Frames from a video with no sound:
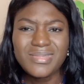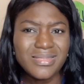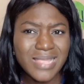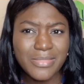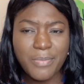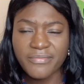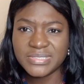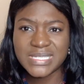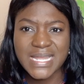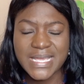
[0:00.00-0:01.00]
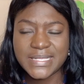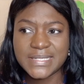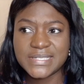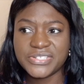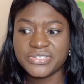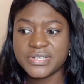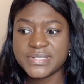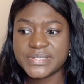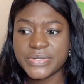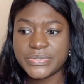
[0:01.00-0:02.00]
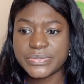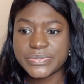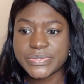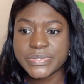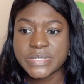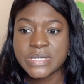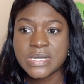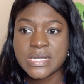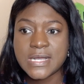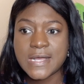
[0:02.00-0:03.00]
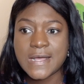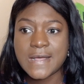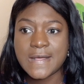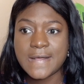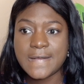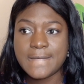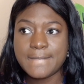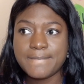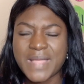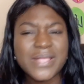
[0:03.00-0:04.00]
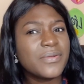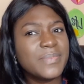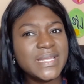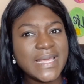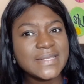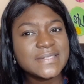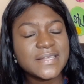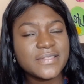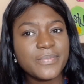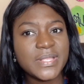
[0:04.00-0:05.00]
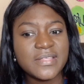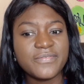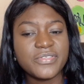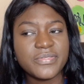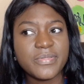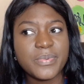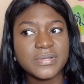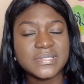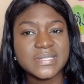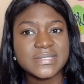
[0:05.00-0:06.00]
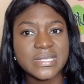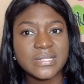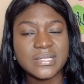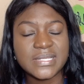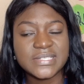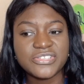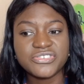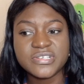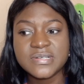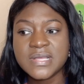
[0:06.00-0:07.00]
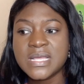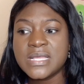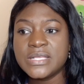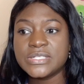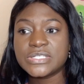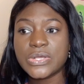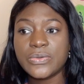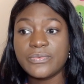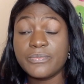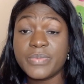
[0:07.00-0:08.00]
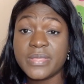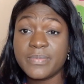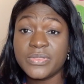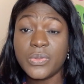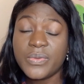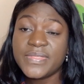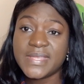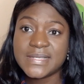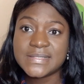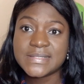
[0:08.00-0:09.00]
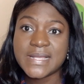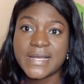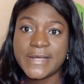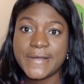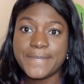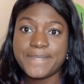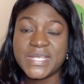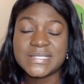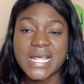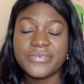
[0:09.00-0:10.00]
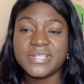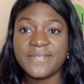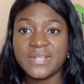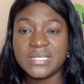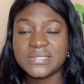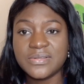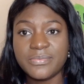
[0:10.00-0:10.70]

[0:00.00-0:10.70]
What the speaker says: At the poverty line, etc. So, and it could be less depending if the person is single, etc. So, knowing this, the salary definitely is going to